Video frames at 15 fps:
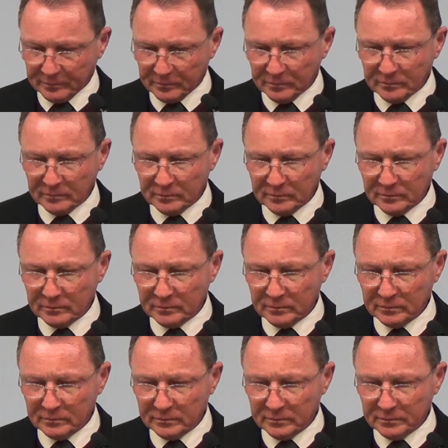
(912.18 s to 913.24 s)

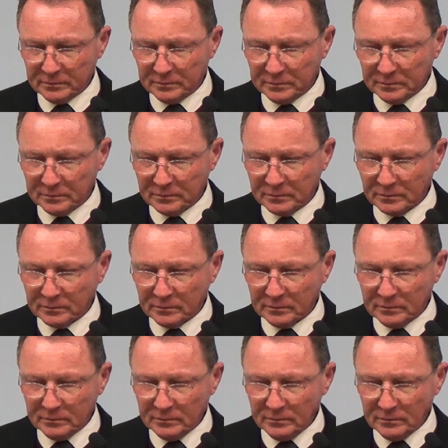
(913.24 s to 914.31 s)

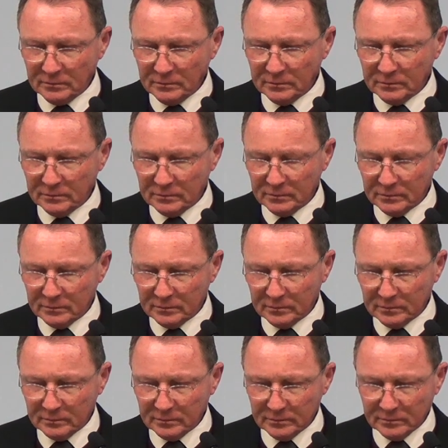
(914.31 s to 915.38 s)

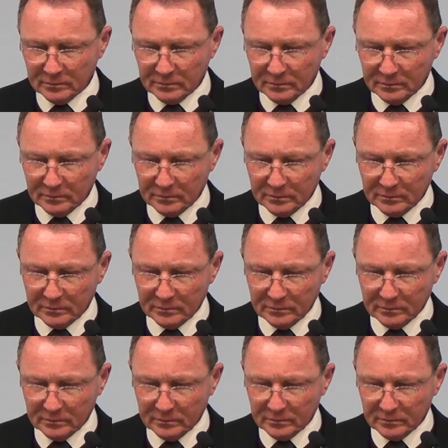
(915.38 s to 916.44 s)

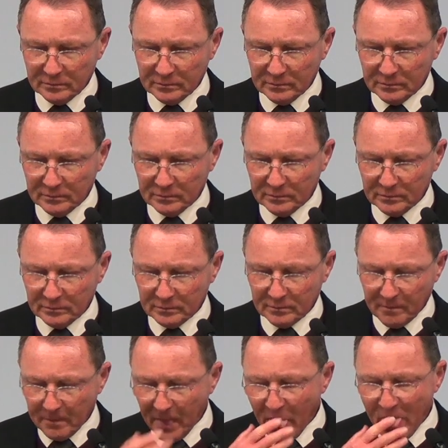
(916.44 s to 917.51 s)
No one is speaking in this clip.